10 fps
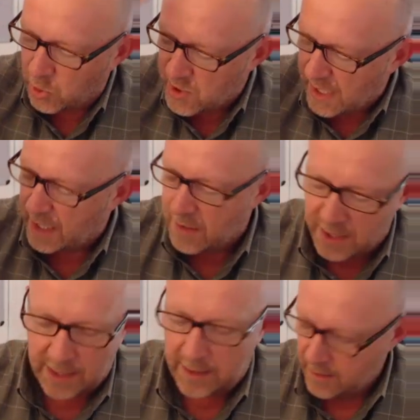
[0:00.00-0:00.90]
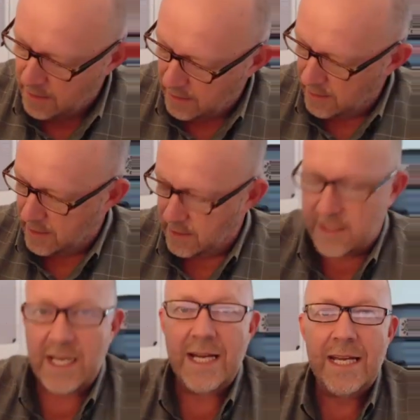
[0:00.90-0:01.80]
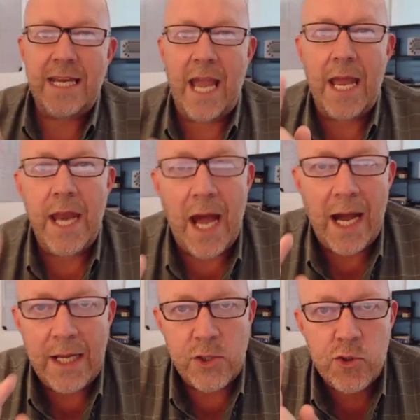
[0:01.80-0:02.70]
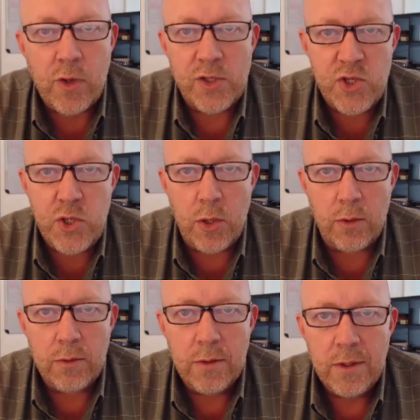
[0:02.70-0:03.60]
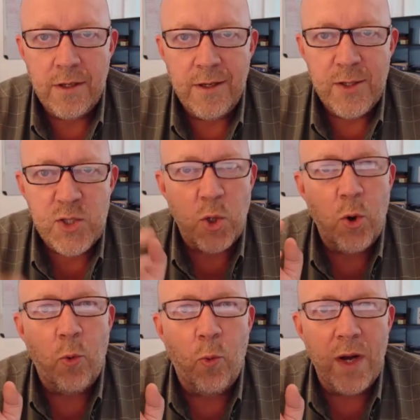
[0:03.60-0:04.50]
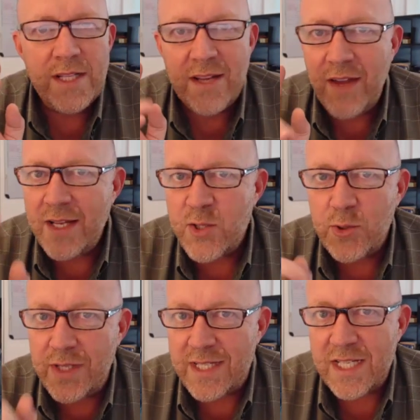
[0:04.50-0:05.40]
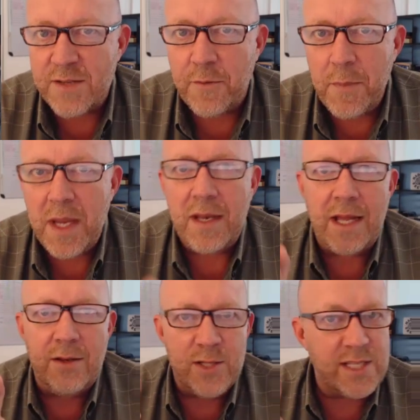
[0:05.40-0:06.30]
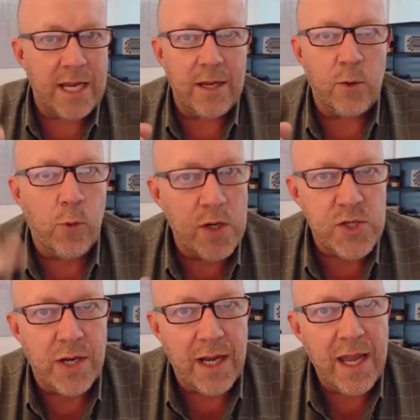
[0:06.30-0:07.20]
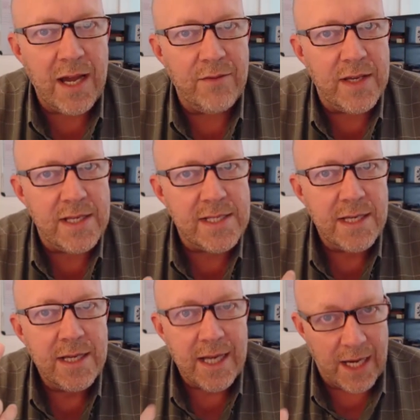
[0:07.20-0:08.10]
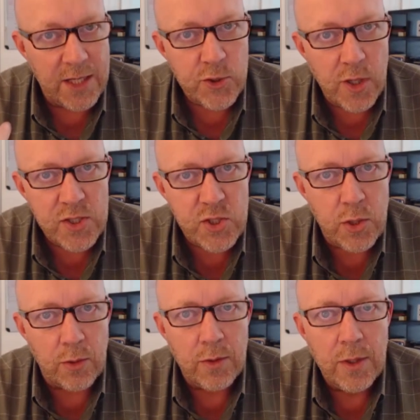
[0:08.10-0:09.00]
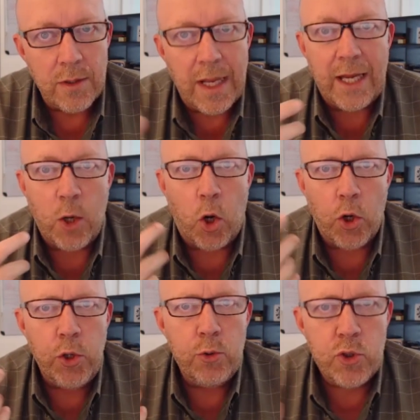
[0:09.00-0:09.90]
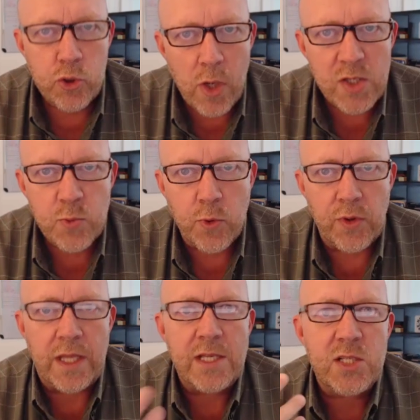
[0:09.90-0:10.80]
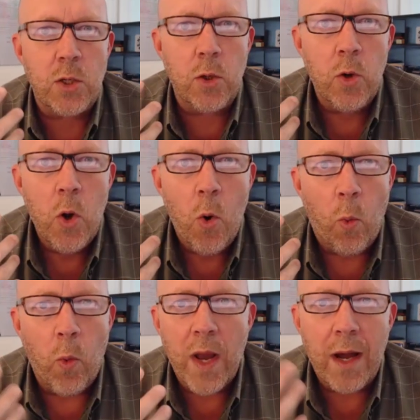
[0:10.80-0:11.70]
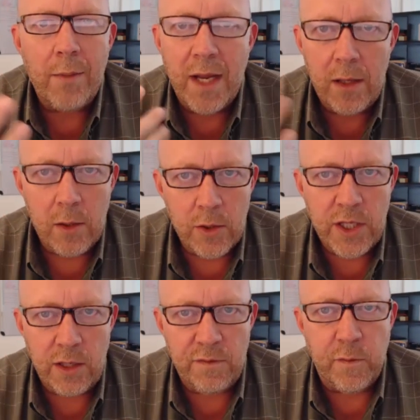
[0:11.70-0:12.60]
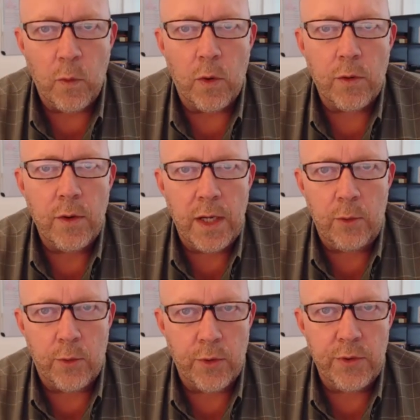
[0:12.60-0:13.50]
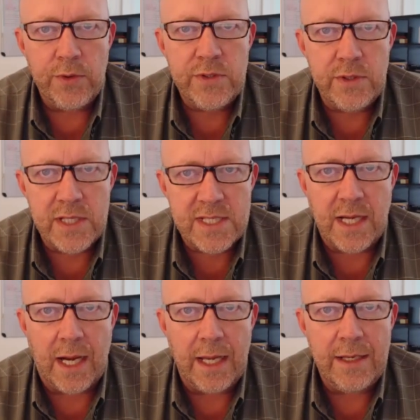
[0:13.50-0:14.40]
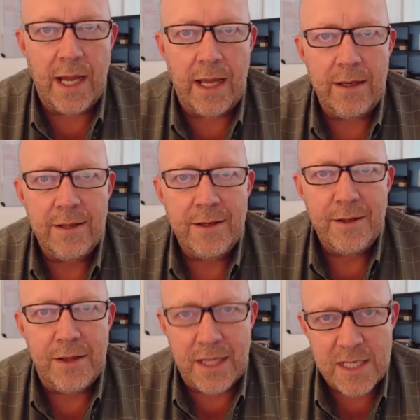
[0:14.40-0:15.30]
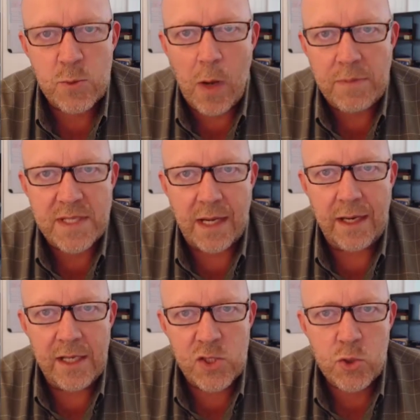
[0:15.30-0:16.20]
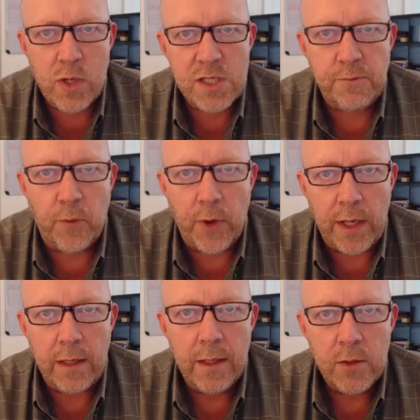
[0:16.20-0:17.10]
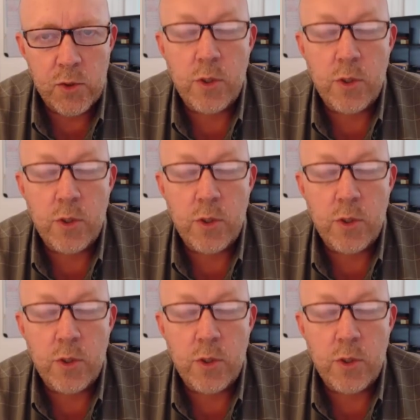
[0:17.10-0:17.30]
So the second thing is, can I trust you? So once I've answered this is for me, then the second question I have is, can I trust you? Like, are you trustworthy? So what am I looking for in order to decide that this website is trustworthy?